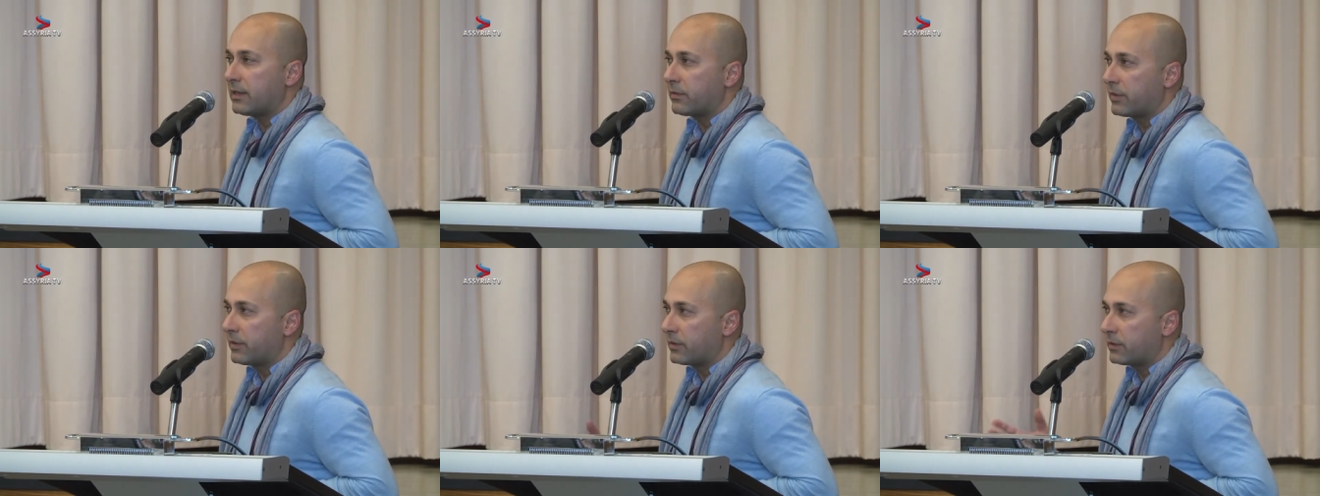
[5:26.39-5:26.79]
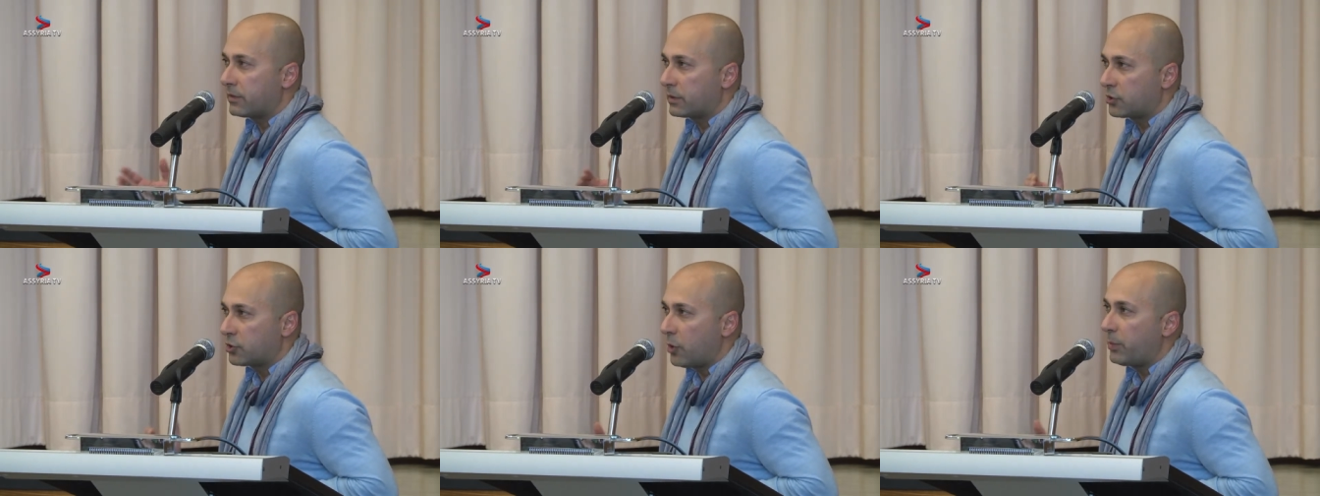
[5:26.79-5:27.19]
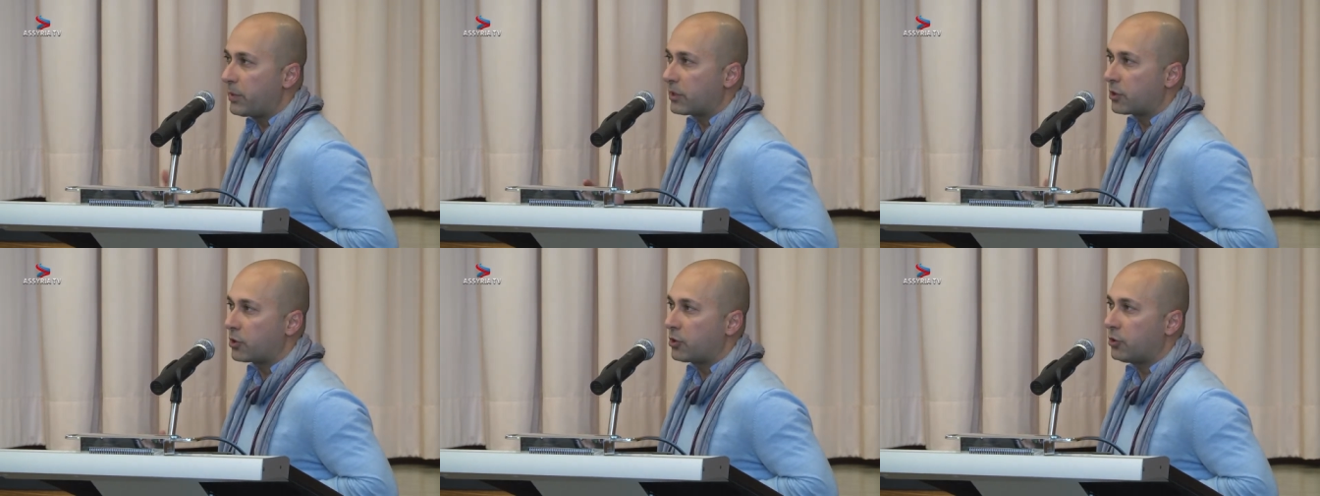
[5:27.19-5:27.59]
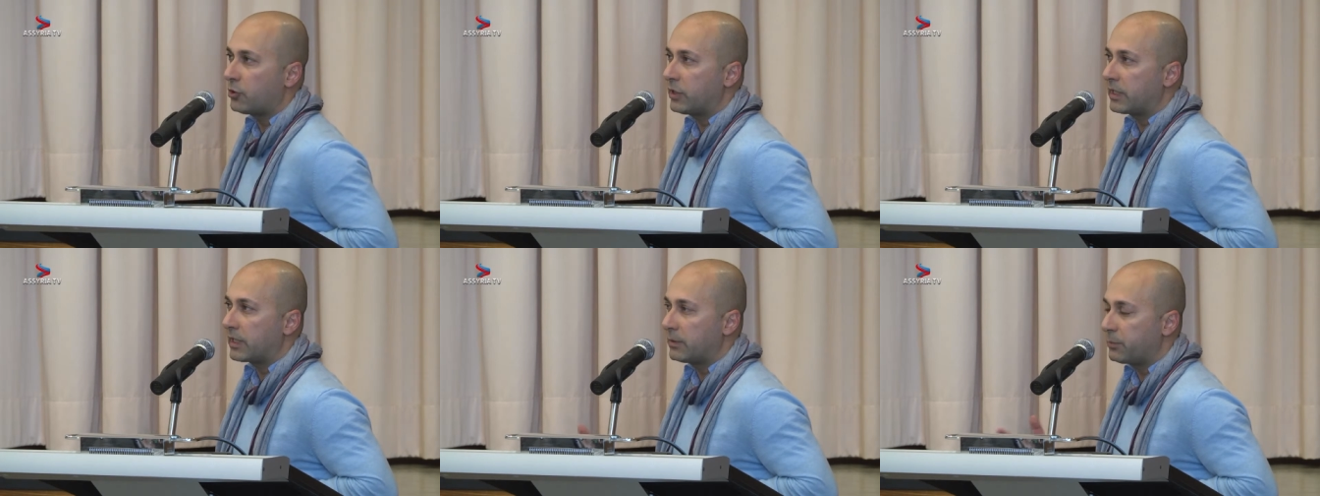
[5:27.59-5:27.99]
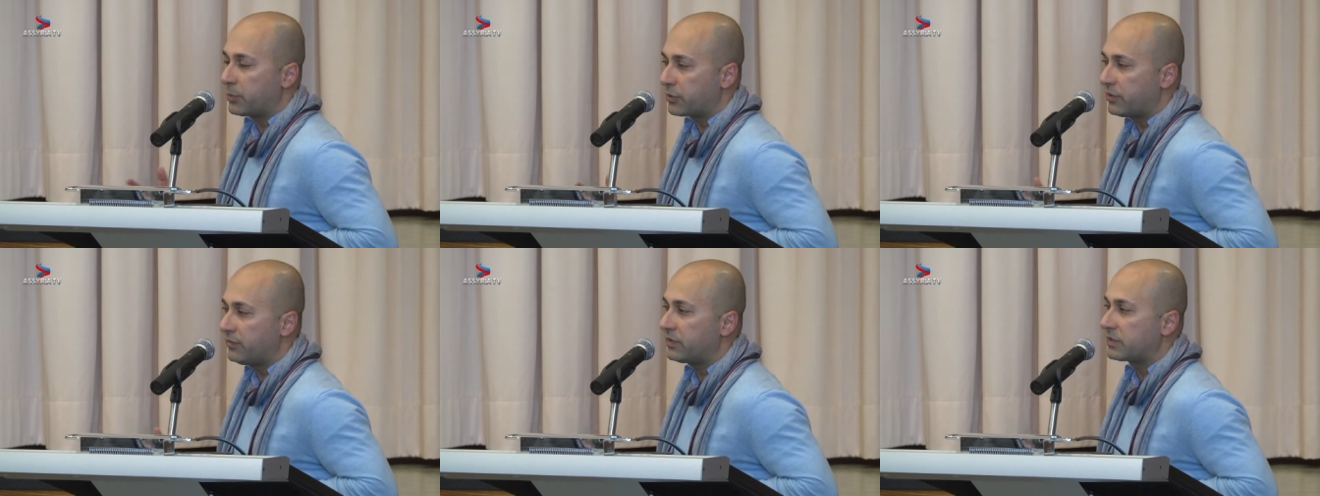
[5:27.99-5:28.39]
the topic occurring in
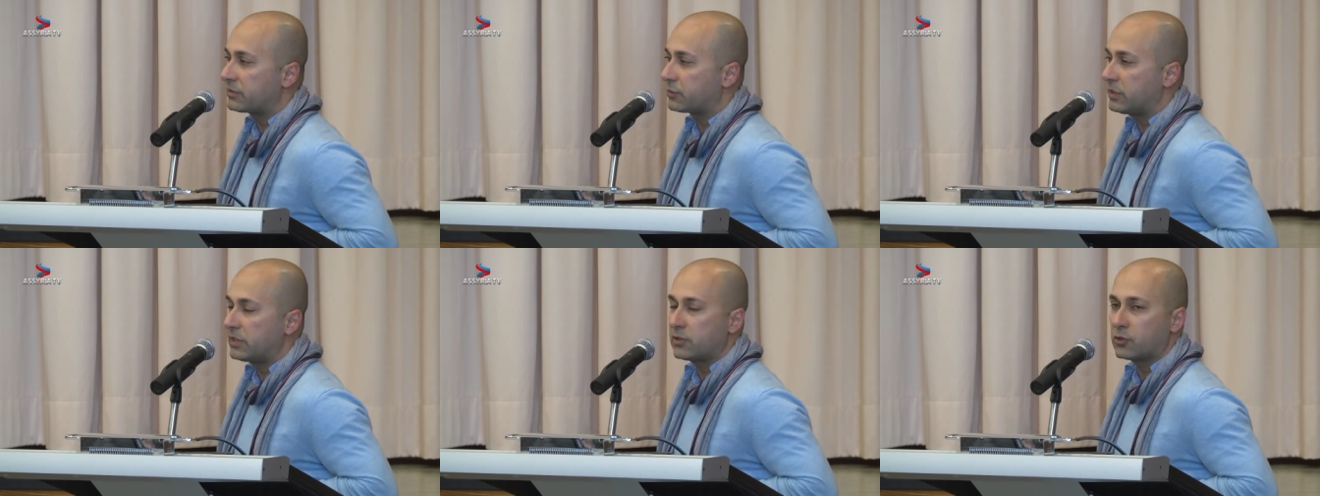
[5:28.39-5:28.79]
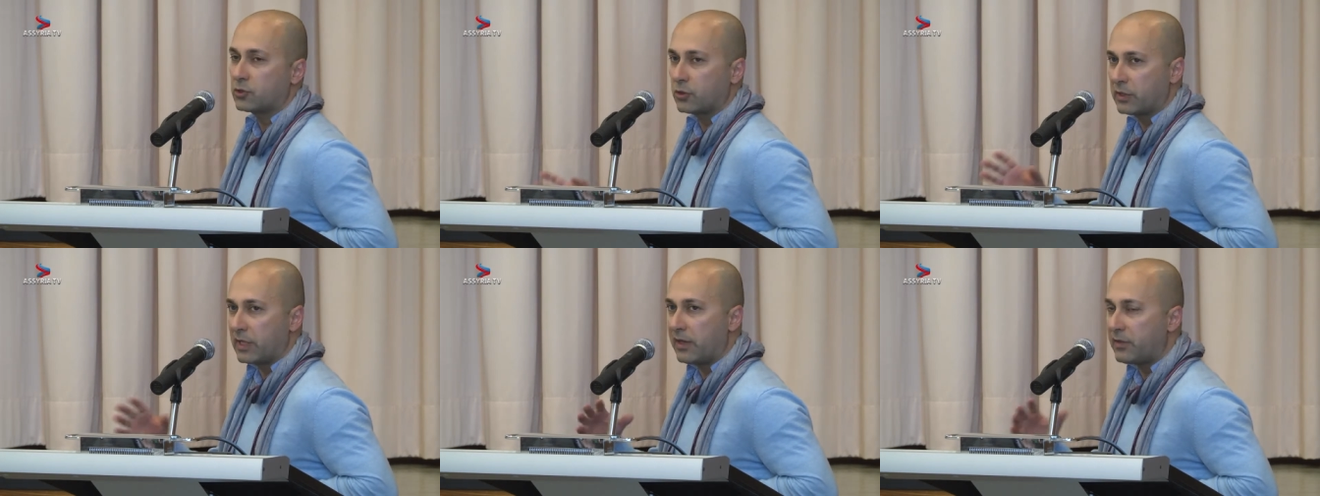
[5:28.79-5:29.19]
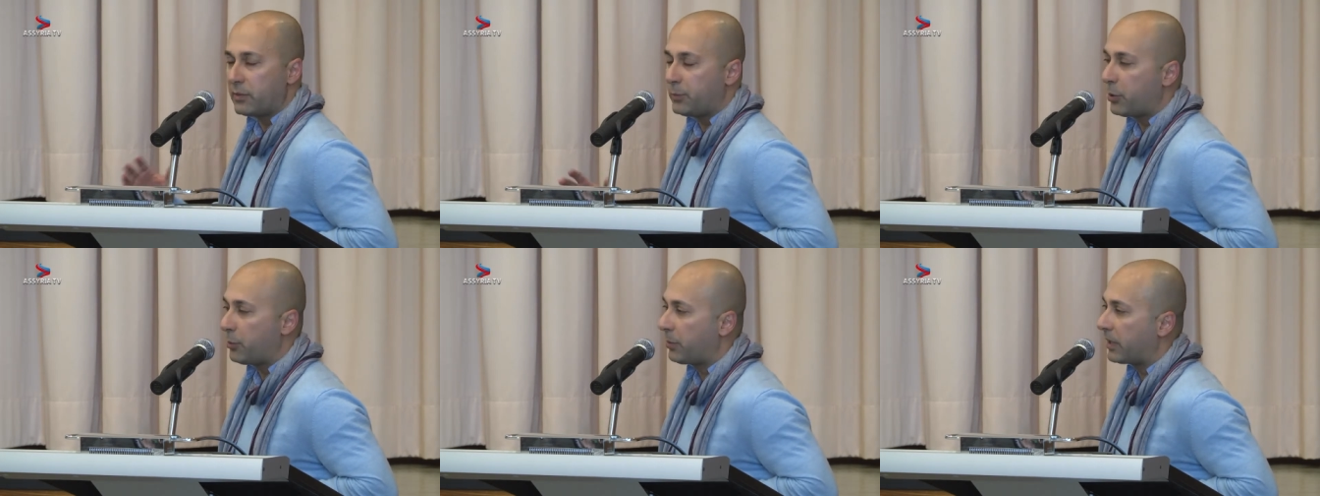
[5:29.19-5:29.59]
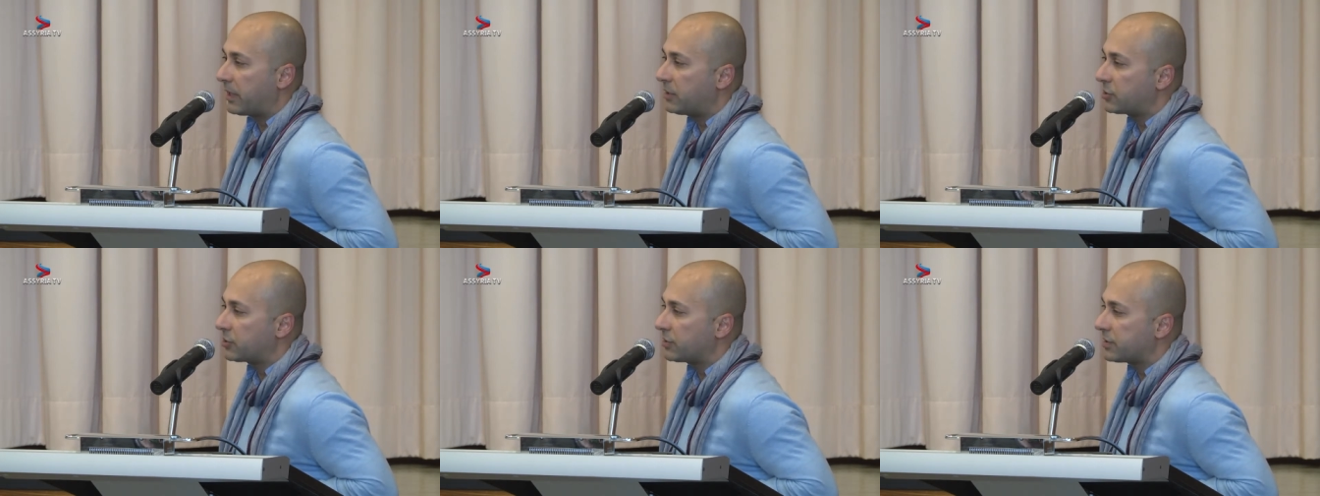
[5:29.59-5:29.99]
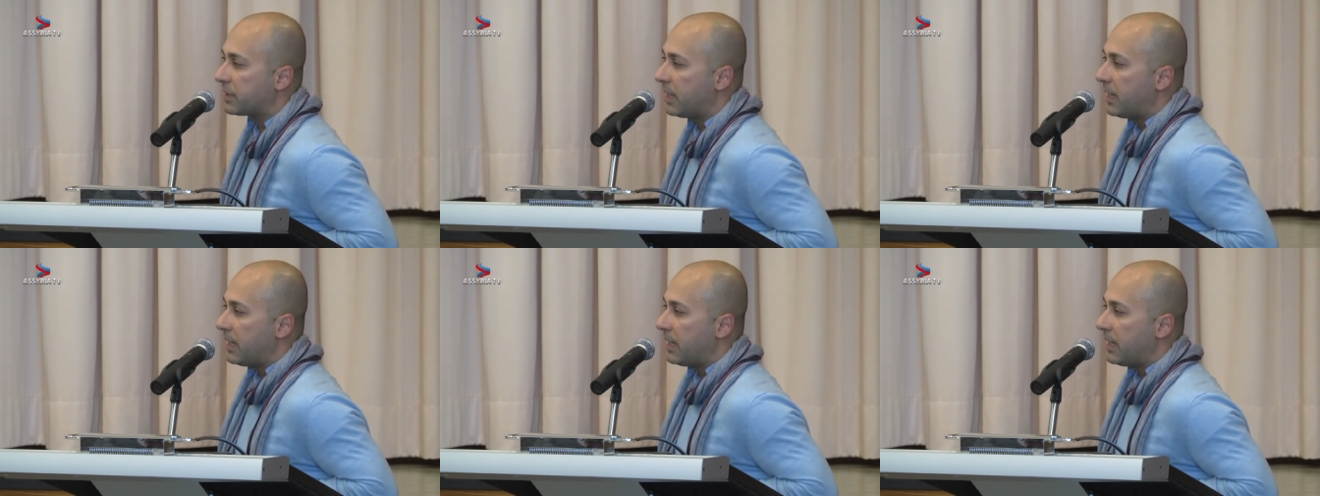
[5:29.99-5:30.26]
previous research on other populations,